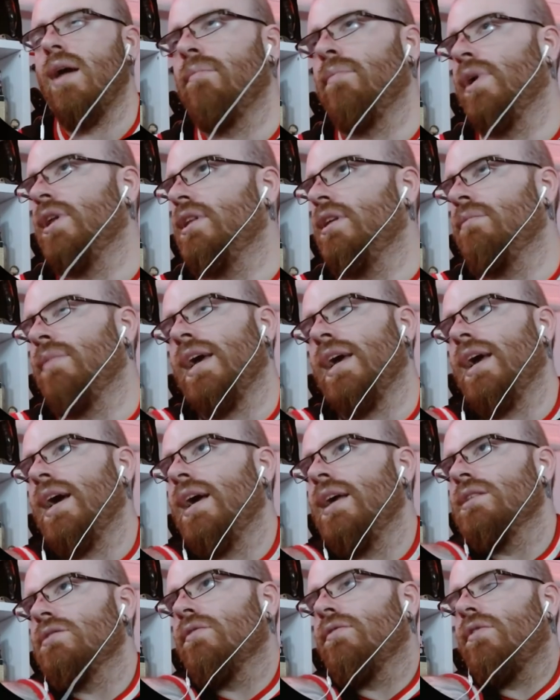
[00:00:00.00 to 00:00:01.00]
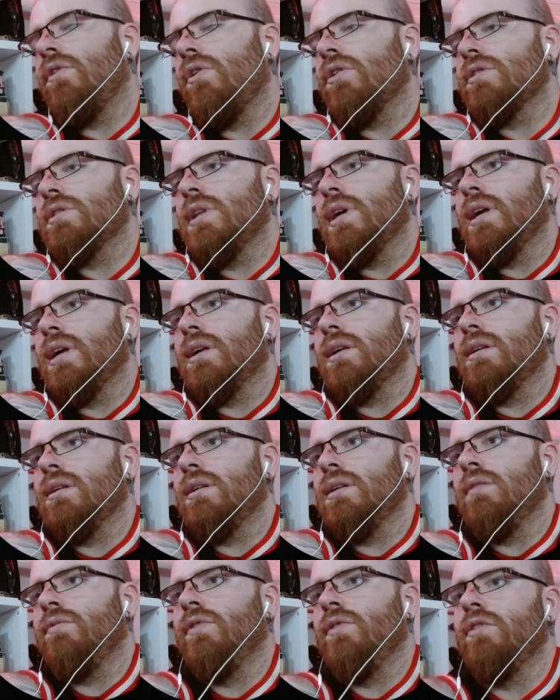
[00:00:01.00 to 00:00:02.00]
But in my eyes, of course, like,
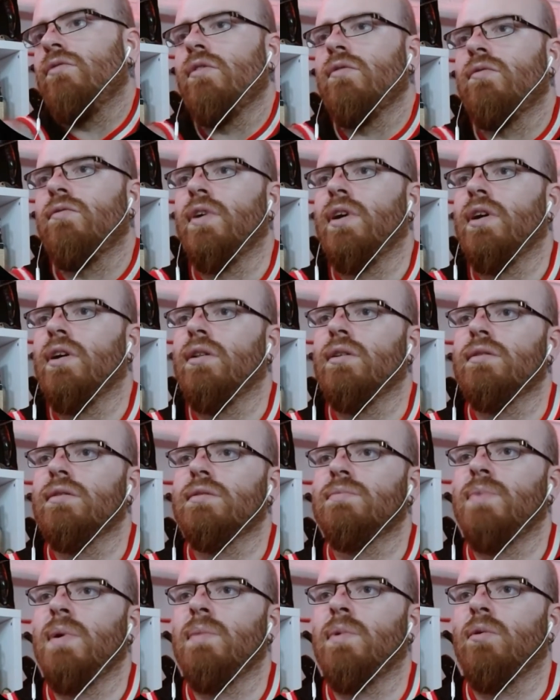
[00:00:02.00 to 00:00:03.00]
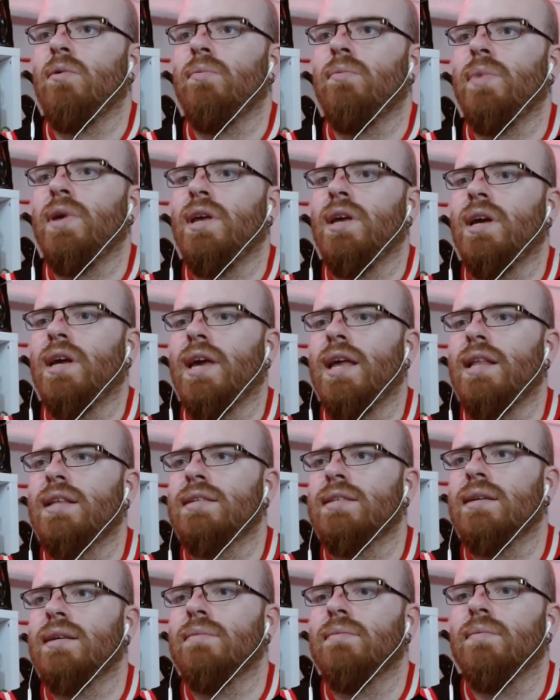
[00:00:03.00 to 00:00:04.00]
if he reveals, people will be against
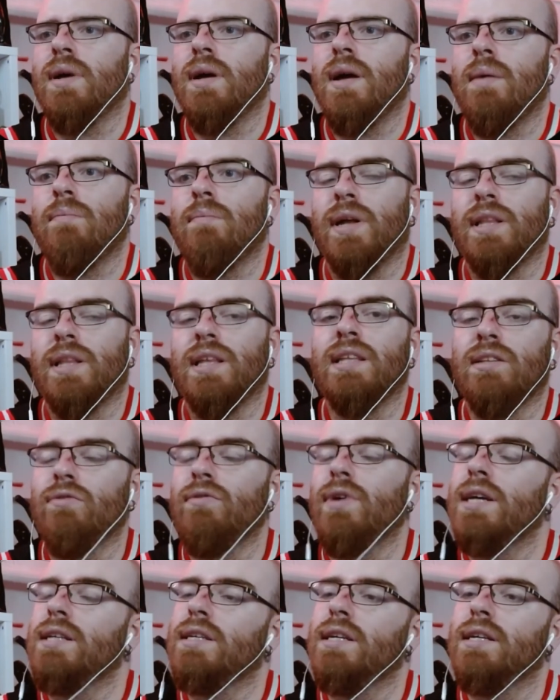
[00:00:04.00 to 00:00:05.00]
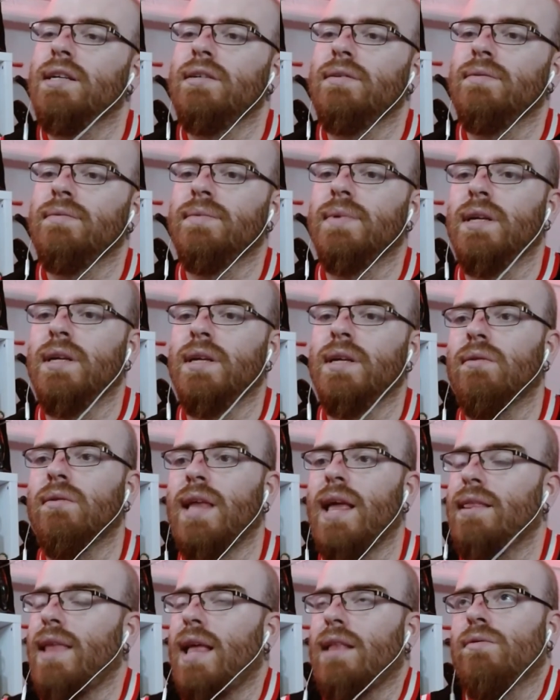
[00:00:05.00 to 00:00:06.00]
him. But he did the right thing, you know?
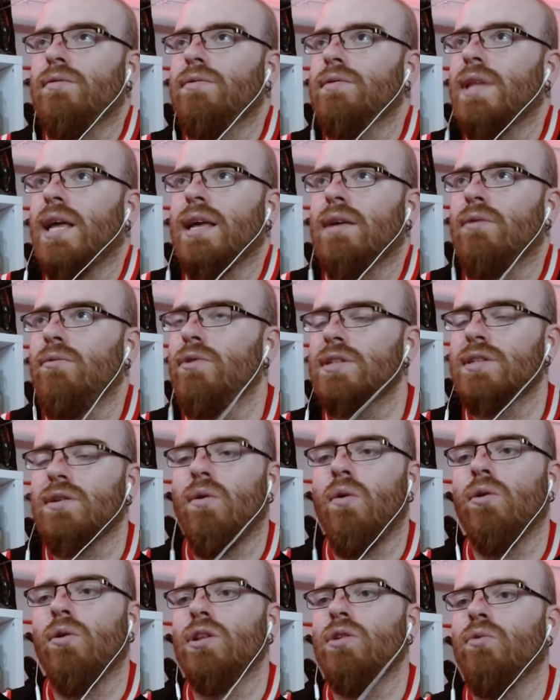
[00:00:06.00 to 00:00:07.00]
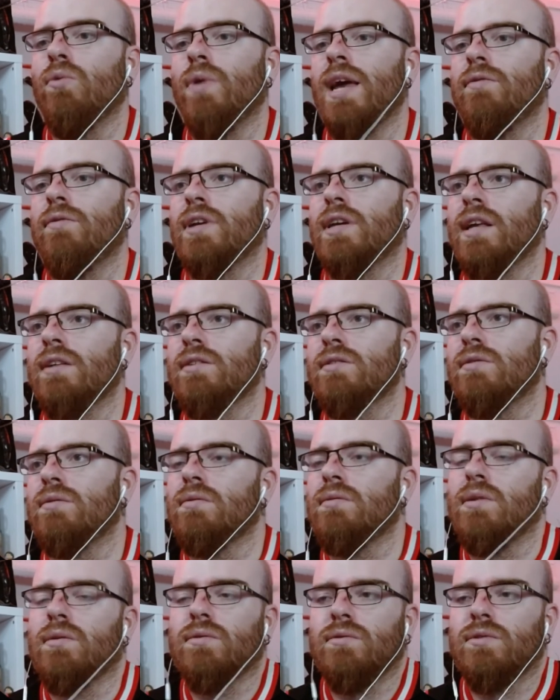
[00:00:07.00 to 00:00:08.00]
That like, was the only way for the kids
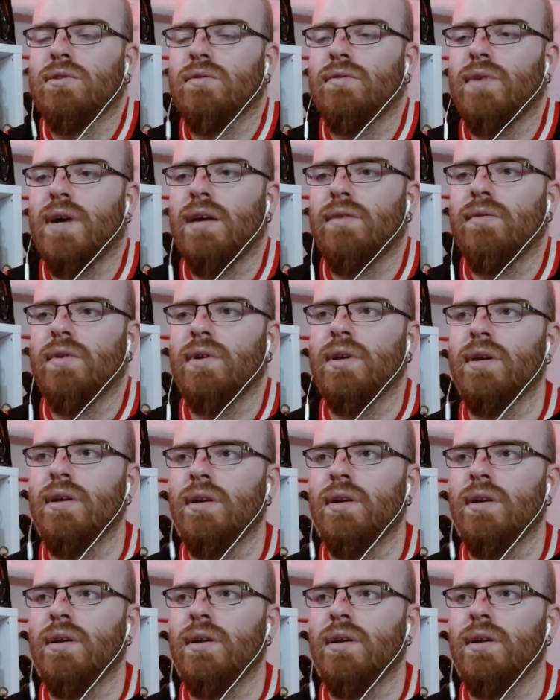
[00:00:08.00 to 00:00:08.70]
to survive.